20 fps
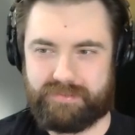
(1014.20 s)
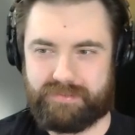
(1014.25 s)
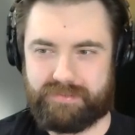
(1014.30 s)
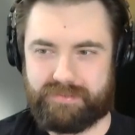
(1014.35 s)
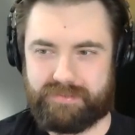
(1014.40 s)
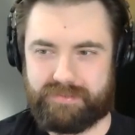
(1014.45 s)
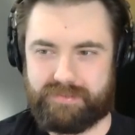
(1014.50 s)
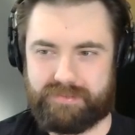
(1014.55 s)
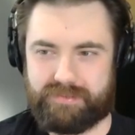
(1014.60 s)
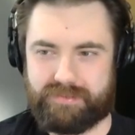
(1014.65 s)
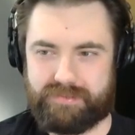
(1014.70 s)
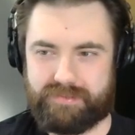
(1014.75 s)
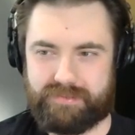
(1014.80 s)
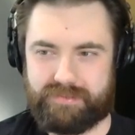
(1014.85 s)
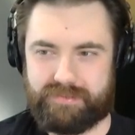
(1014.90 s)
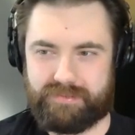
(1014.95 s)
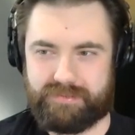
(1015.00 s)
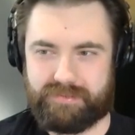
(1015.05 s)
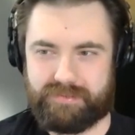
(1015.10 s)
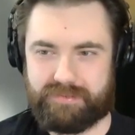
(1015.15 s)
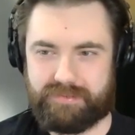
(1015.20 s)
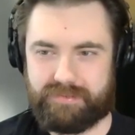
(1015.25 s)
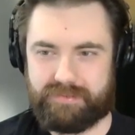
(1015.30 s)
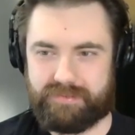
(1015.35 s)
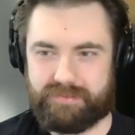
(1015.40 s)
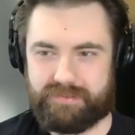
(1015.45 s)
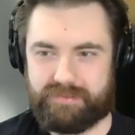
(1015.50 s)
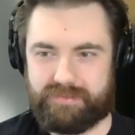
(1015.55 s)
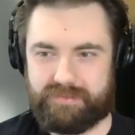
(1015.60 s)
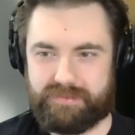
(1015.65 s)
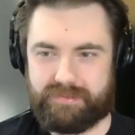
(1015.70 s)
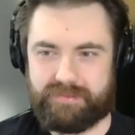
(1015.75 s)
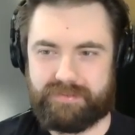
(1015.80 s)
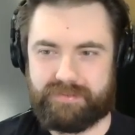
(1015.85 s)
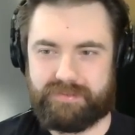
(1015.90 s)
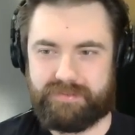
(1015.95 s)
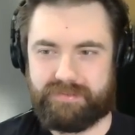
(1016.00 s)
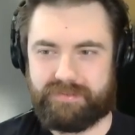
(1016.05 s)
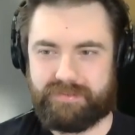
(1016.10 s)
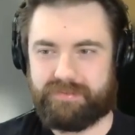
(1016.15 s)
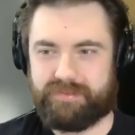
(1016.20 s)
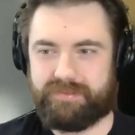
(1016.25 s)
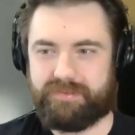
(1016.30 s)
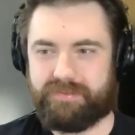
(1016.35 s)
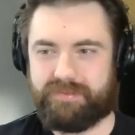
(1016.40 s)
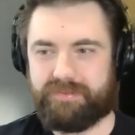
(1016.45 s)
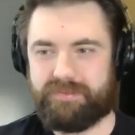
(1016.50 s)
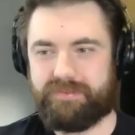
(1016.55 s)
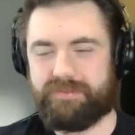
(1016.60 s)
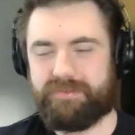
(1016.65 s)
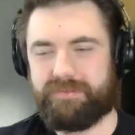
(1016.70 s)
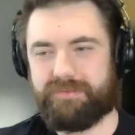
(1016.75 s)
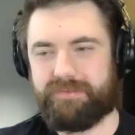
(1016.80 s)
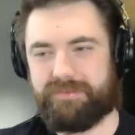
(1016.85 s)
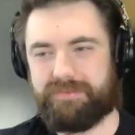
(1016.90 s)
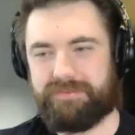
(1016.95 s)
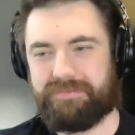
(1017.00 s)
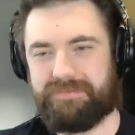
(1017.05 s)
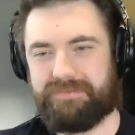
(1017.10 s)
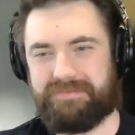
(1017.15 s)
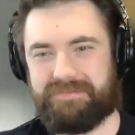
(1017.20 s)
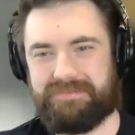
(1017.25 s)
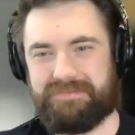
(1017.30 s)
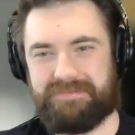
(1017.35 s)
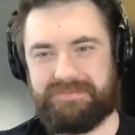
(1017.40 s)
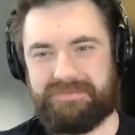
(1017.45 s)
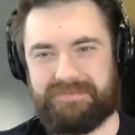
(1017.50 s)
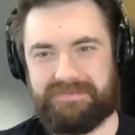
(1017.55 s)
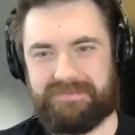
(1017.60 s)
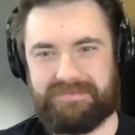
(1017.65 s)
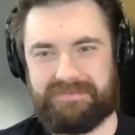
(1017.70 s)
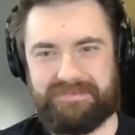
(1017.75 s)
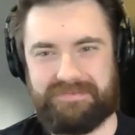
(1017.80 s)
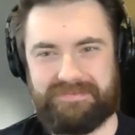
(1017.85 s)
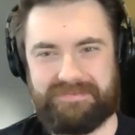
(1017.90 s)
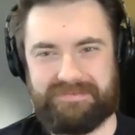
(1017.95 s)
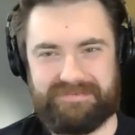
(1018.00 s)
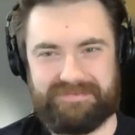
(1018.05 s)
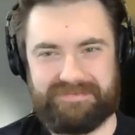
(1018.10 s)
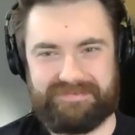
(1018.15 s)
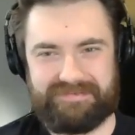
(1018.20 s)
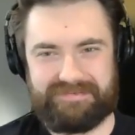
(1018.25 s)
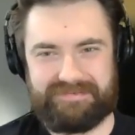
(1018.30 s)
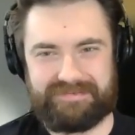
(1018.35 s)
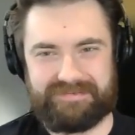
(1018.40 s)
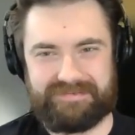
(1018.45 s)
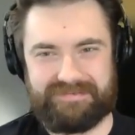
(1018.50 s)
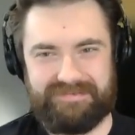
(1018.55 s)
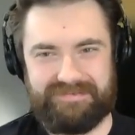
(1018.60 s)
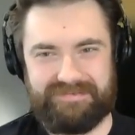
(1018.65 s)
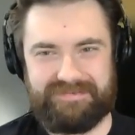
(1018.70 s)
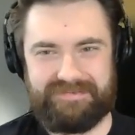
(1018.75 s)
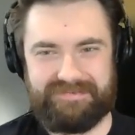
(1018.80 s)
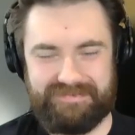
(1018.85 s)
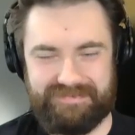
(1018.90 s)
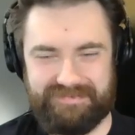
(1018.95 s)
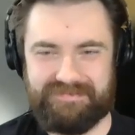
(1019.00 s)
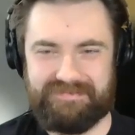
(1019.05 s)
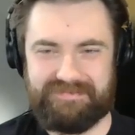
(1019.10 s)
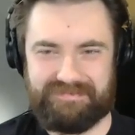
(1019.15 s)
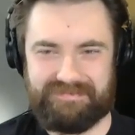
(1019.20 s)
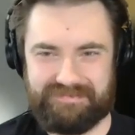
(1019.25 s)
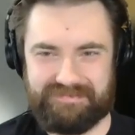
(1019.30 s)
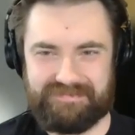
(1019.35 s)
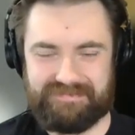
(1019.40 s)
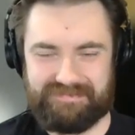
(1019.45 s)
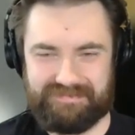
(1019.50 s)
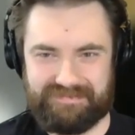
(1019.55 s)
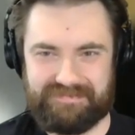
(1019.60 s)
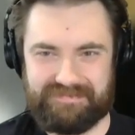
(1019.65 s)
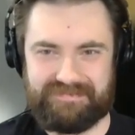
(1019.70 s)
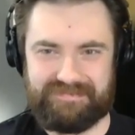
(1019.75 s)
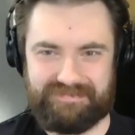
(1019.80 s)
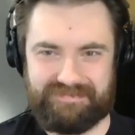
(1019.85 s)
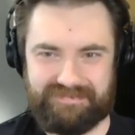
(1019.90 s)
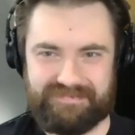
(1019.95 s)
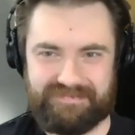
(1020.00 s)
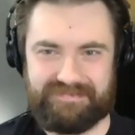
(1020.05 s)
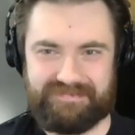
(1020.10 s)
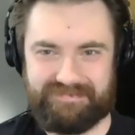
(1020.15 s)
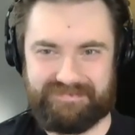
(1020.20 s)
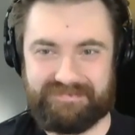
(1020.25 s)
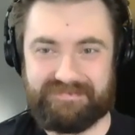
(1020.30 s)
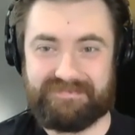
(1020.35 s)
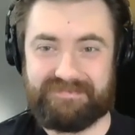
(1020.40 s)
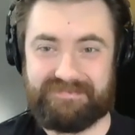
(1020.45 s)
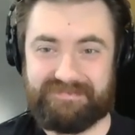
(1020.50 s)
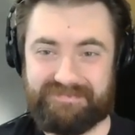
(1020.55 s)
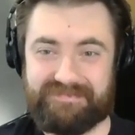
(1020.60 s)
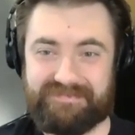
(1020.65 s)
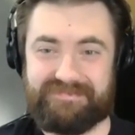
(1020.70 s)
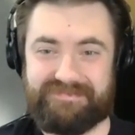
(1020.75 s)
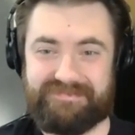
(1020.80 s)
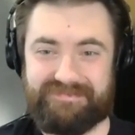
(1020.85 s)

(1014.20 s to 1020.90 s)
(silent)